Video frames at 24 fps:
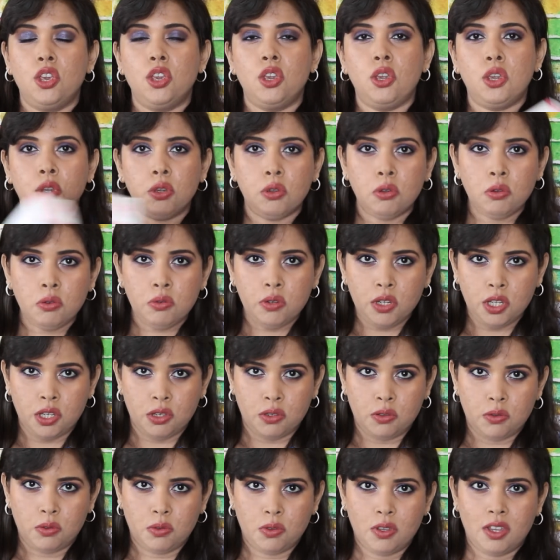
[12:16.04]
Who
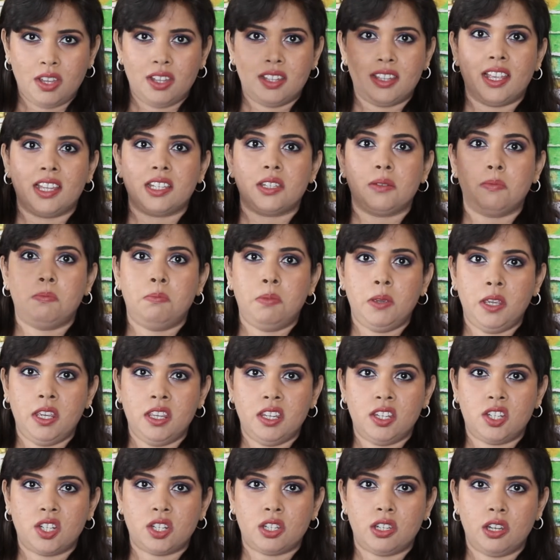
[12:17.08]
knew that
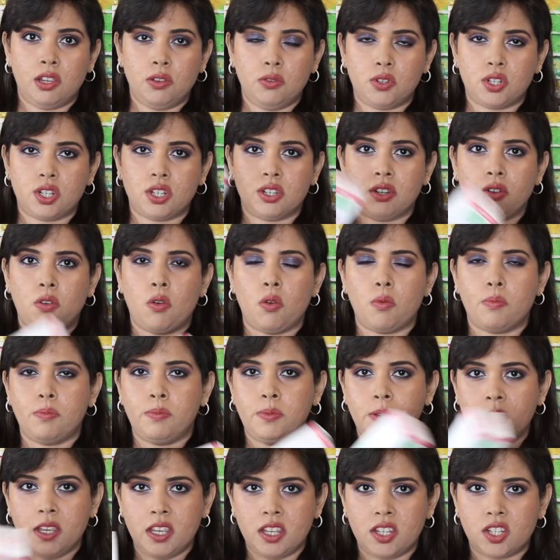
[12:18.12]
peach lotion or
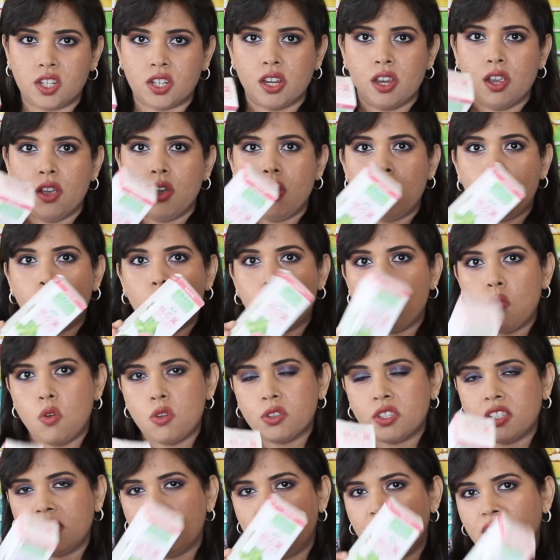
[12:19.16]
peach
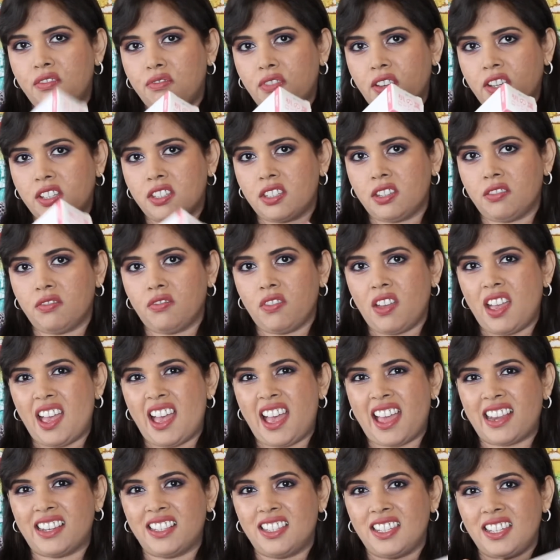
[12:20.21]
was an effective
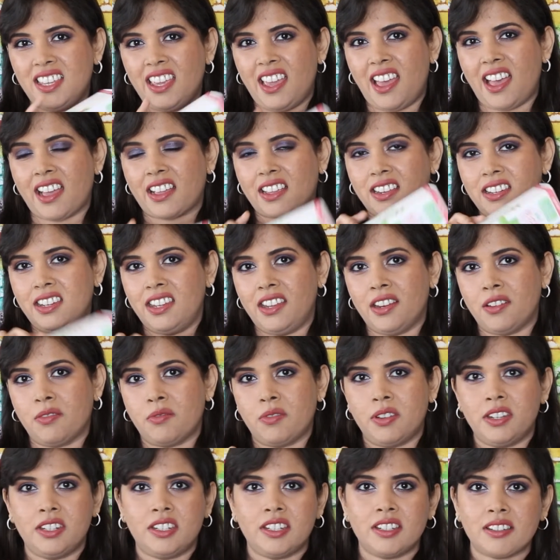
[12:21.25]
anti-acne
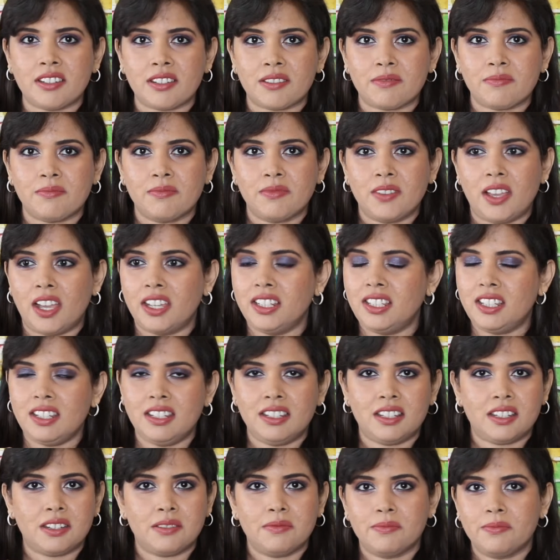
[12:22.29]
ingredient? I
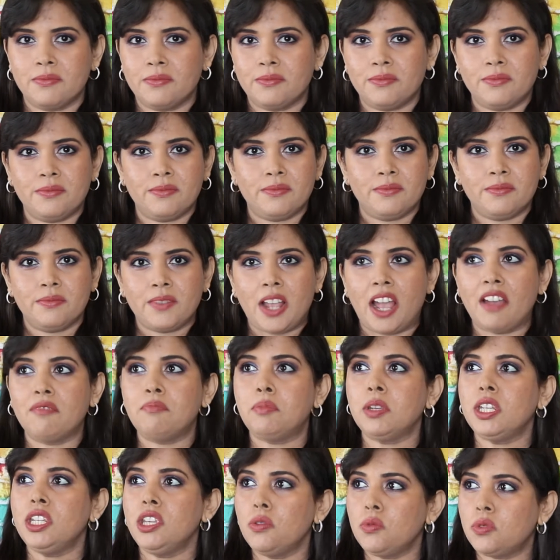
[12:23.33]
didn't. I've
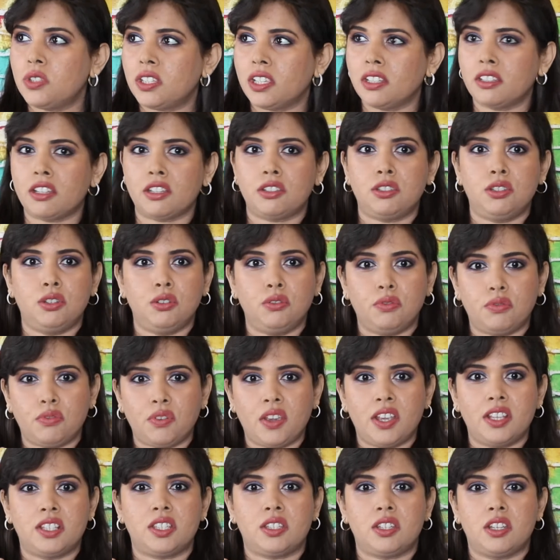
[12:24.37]
been using the Too
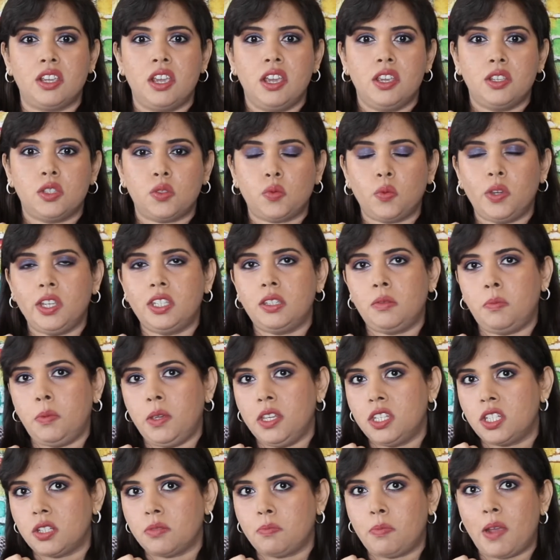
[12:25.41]
Faced Sweet
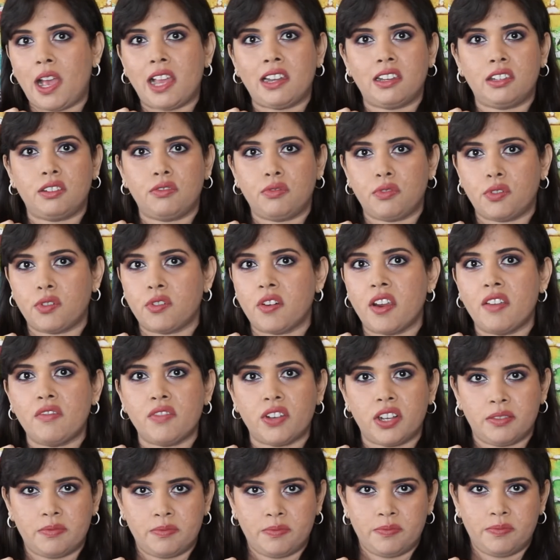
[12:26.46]
Peach palette forever.